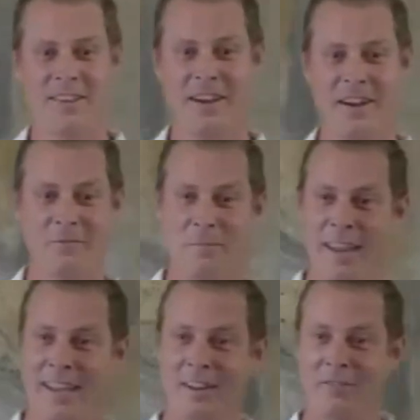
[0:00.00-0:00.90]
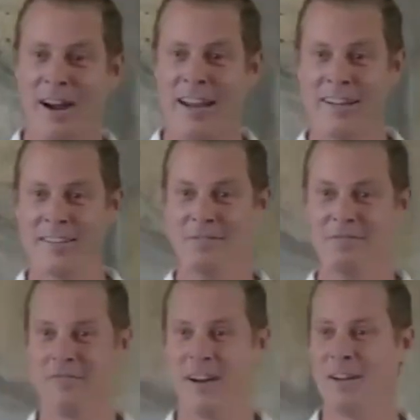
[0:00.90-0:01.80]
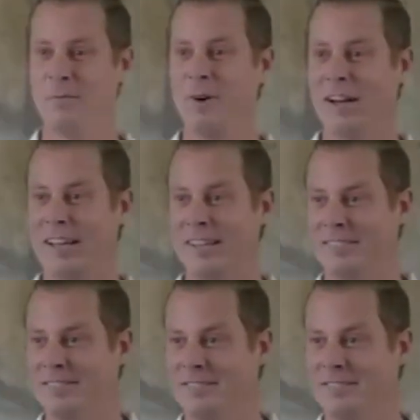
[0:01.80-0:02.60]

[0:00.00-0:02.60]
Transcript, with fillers: out there, making it rain, rain and money.